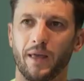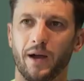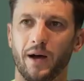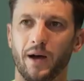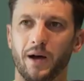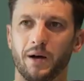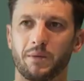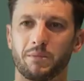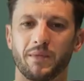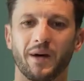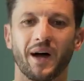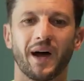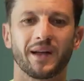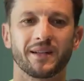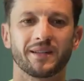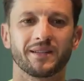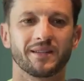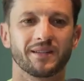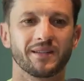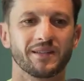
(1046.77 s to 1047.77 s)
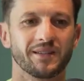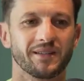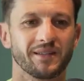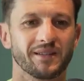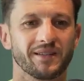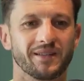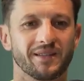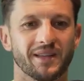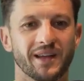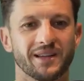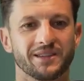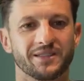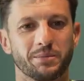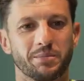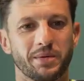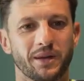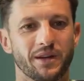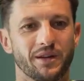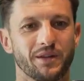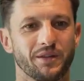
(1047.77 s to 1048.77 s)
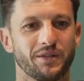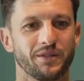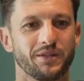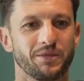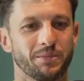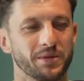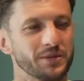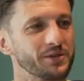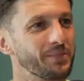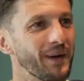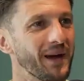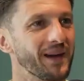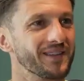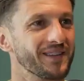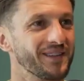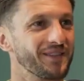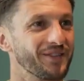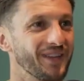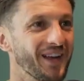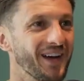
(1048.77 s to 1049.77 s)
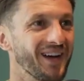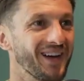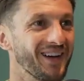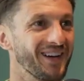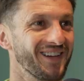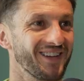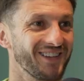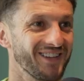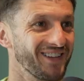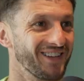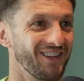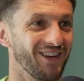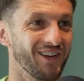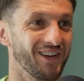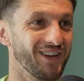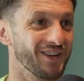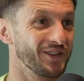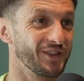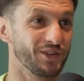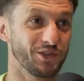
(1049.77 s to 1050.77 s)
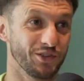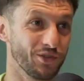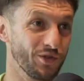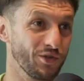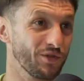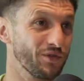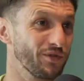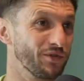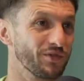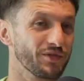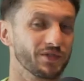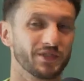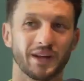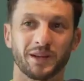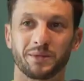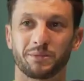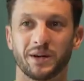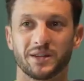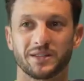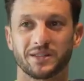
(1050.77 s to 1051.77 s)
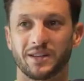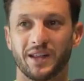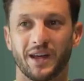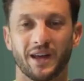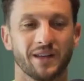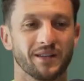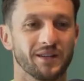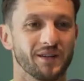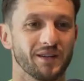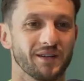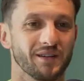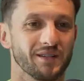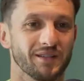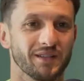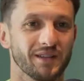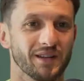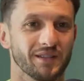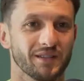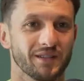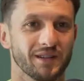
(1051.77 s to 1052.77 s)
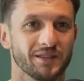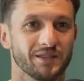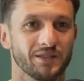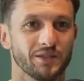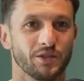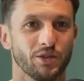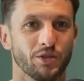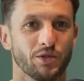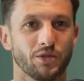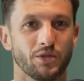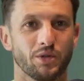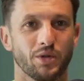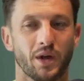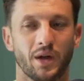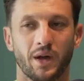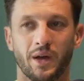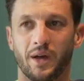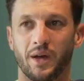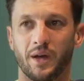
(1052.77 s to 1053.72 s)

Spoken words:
And there's a bit of perspective there. Like you've said, Mazza, there, that there's a new